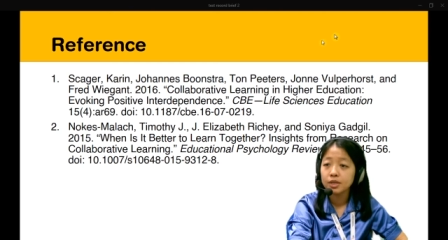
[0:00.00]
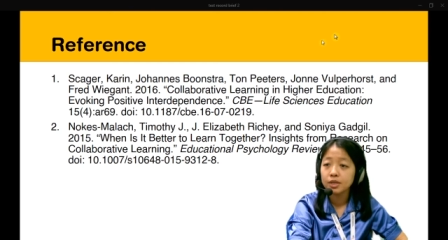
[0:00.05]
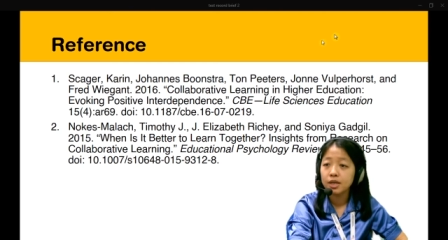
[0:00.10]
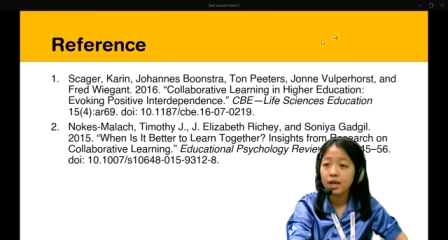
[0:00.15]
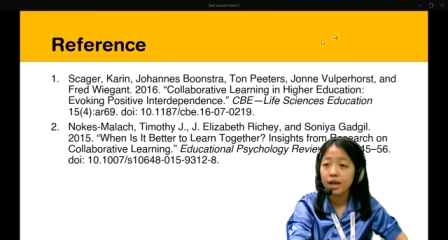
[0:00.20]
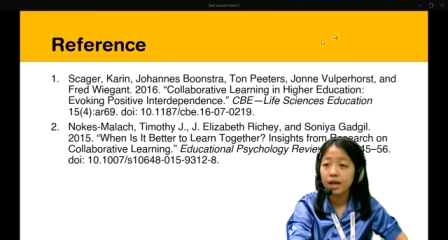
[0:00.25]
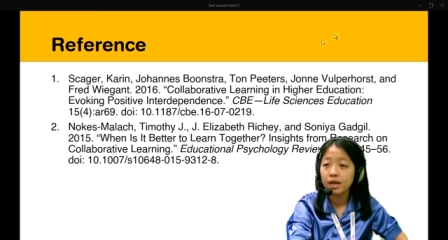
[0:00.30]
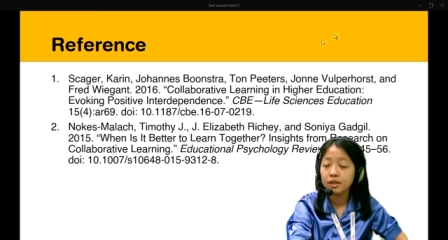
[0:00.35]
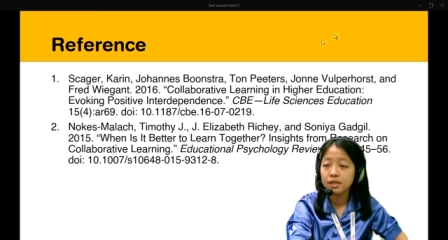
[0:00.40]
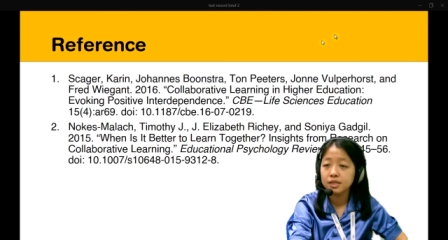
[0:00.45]

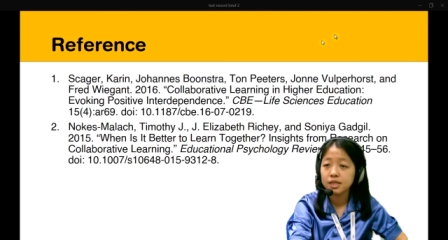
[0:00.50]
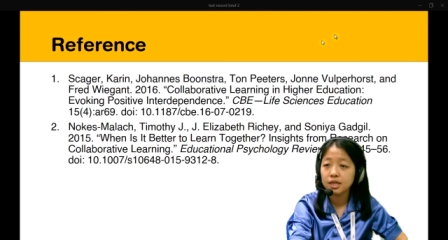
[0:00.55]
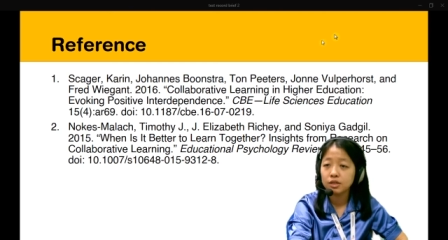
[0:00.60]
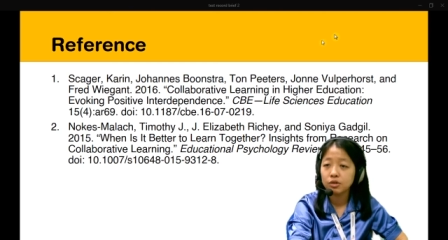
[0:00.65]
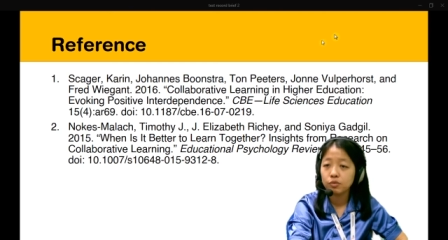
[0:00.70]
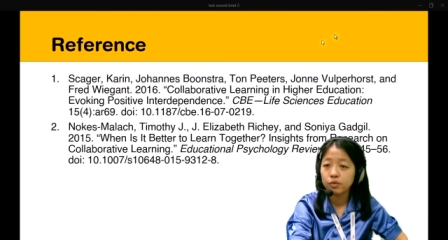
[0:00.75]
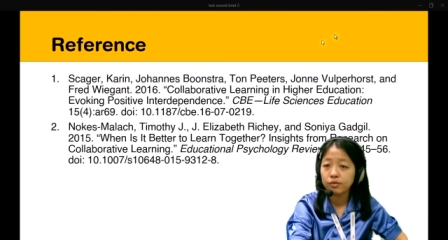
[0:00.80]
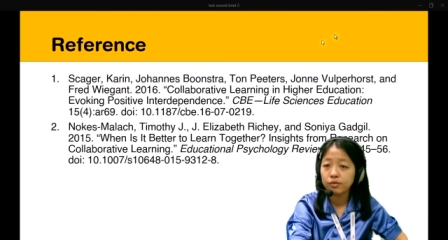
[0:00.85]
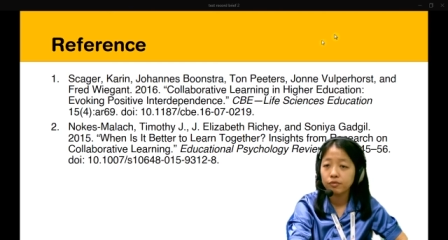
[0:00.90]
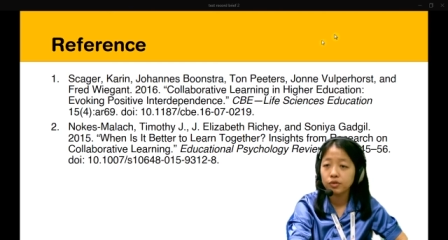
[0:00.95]
and these are the
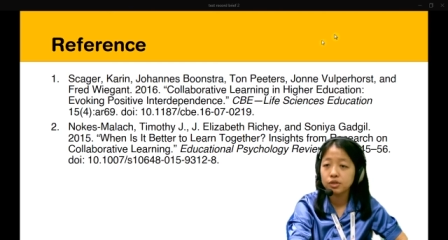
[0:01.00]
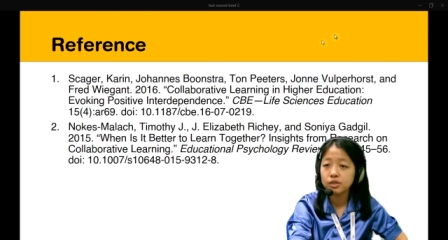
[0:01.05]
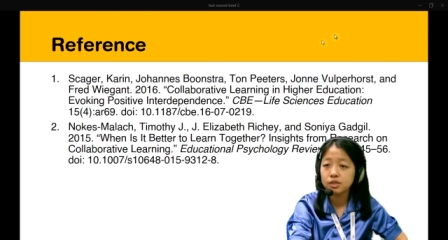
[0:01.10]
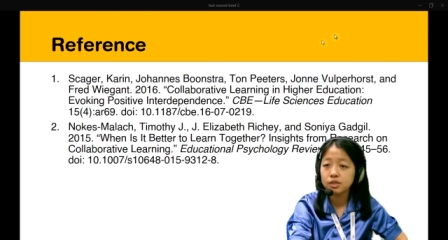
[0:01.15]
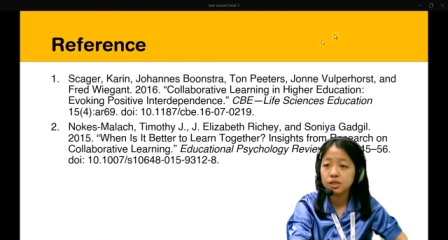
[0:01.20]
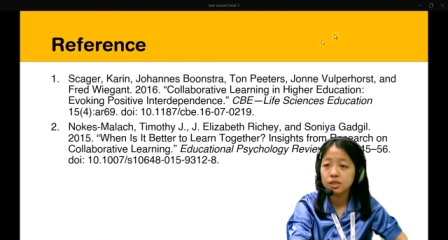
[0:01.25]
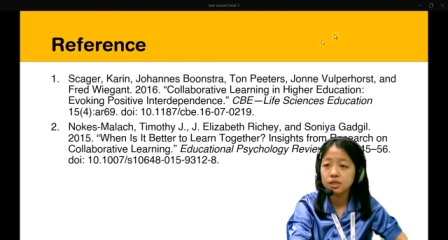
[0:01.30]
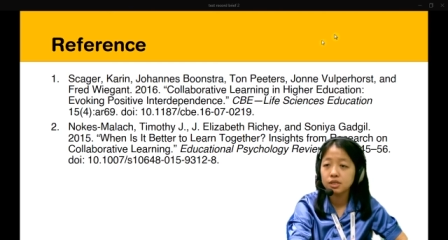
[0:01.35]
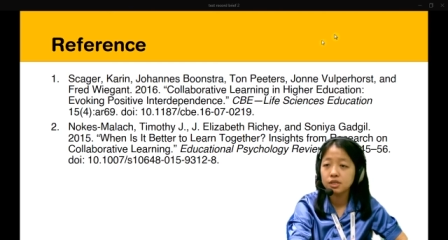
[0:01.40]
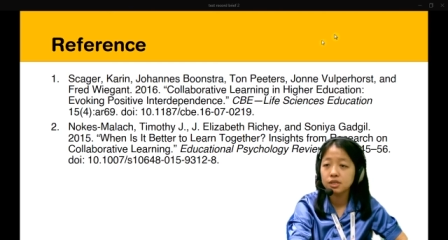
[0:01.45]

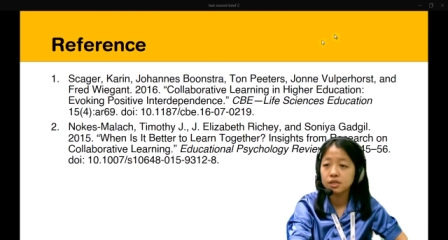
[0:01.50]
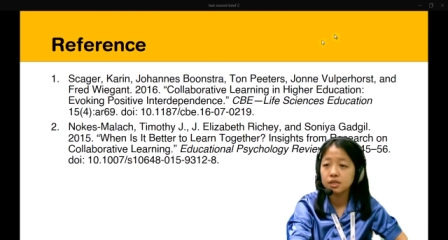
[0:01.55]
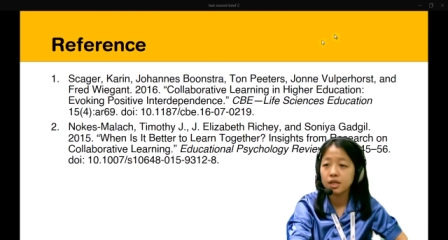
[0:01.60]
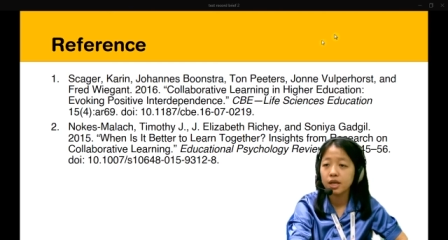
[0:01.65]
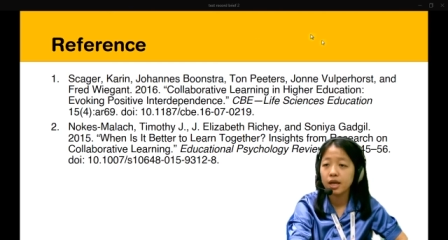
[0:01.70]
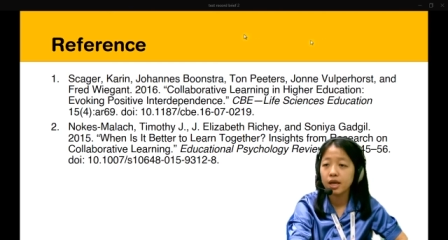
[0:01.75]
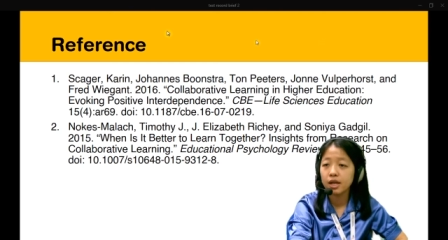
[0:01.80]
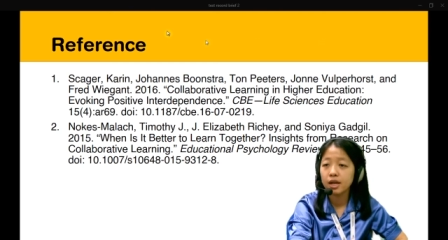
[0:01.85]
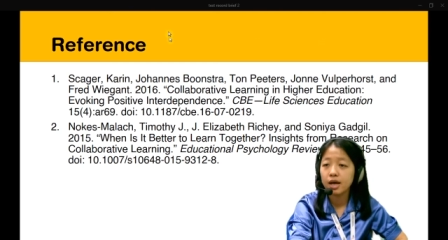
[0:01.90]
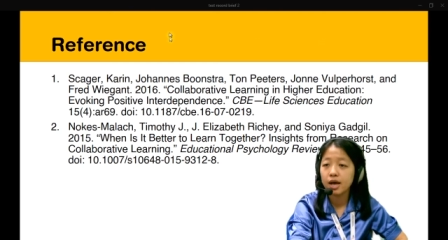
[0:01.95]
references
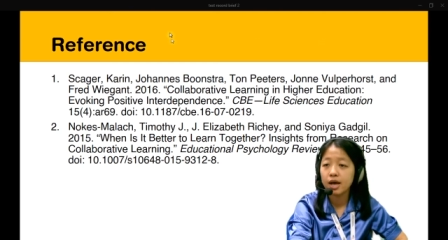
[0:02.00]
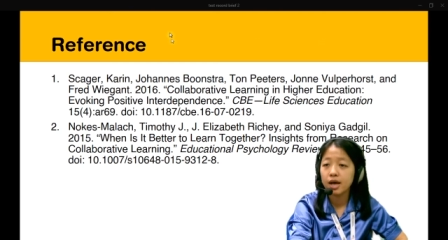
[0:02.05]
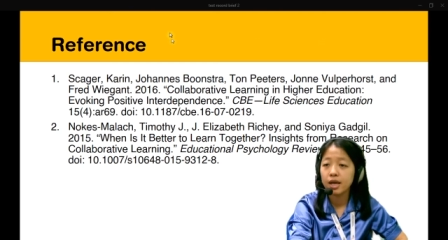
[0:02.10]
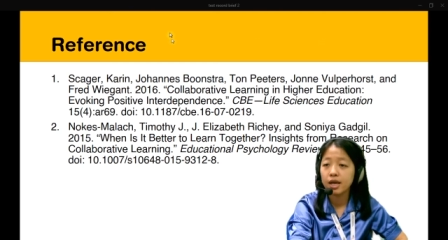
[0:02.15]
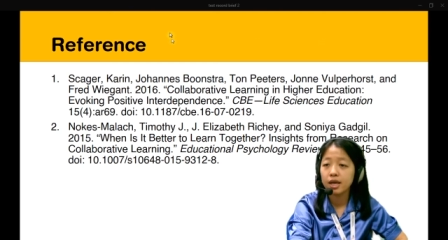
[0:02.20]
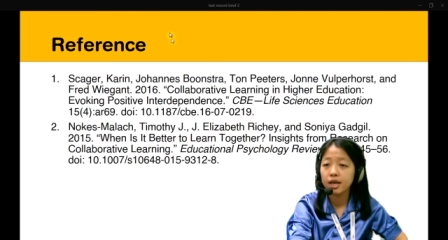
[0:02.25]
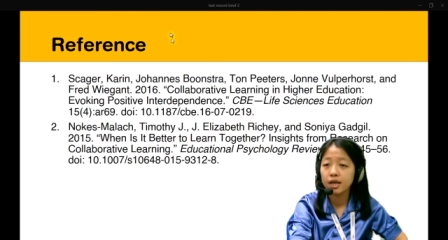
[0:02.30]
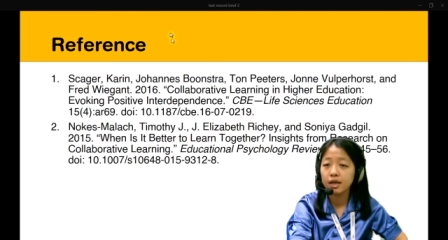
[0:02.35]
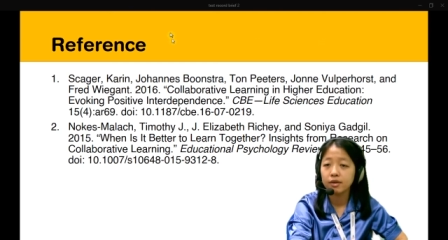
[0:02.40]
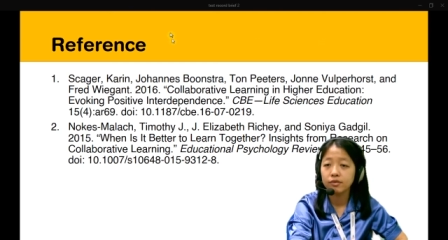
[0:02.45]
that I
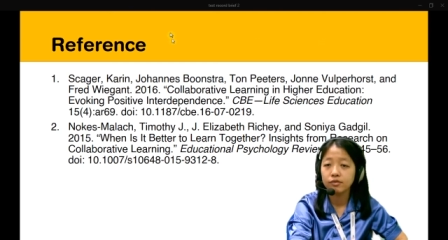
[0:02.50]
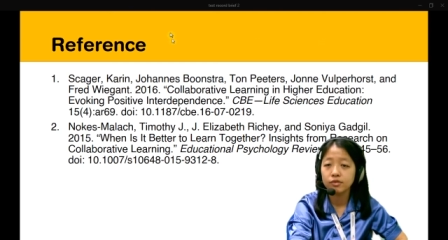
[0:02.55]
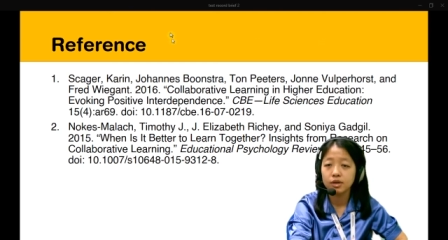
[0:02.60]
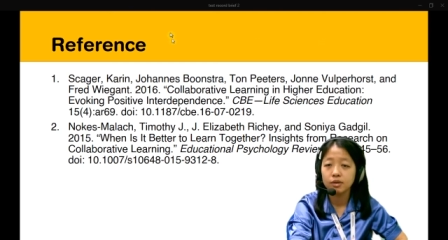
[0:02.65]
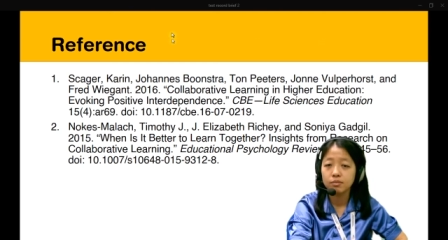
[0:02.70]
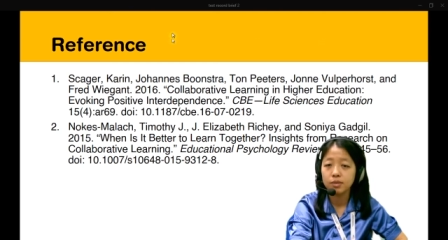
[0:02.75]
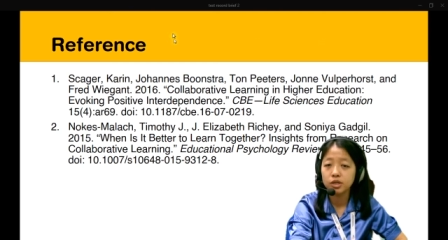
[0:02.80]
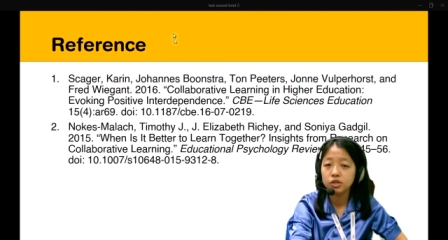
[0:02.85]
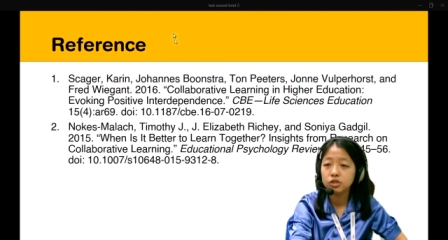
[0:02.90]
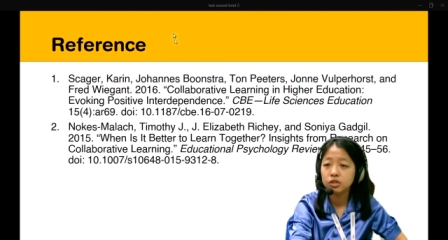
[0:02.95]
have
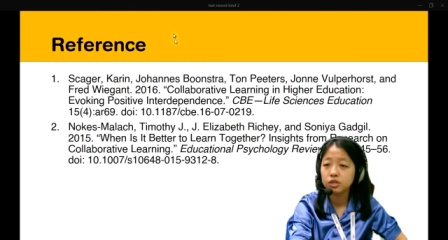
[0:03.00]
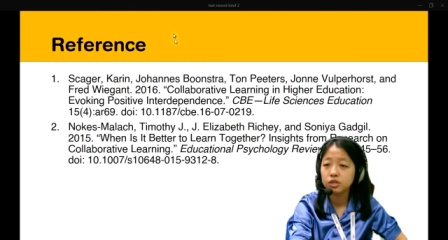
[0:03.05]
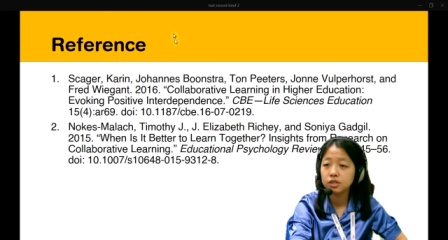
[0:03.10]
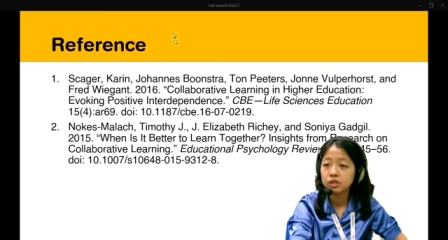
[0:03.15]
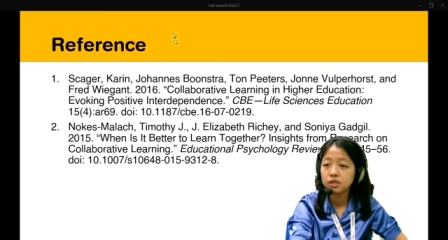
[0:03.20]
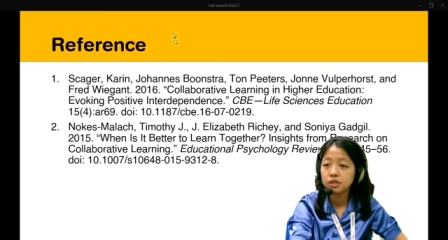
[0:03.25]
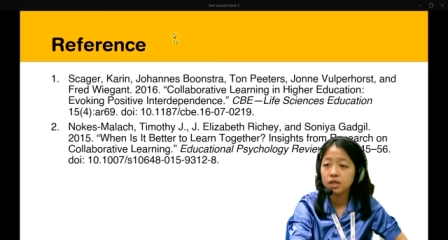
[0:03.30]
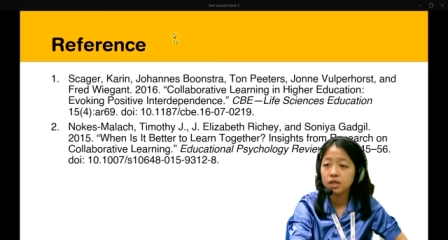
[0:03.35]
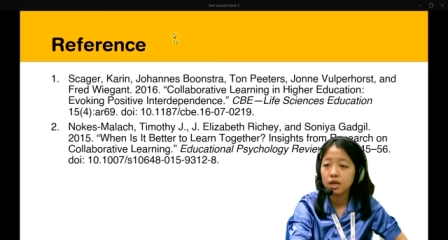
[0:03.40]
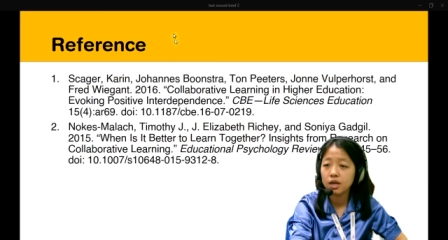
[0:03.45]
mentioned just now,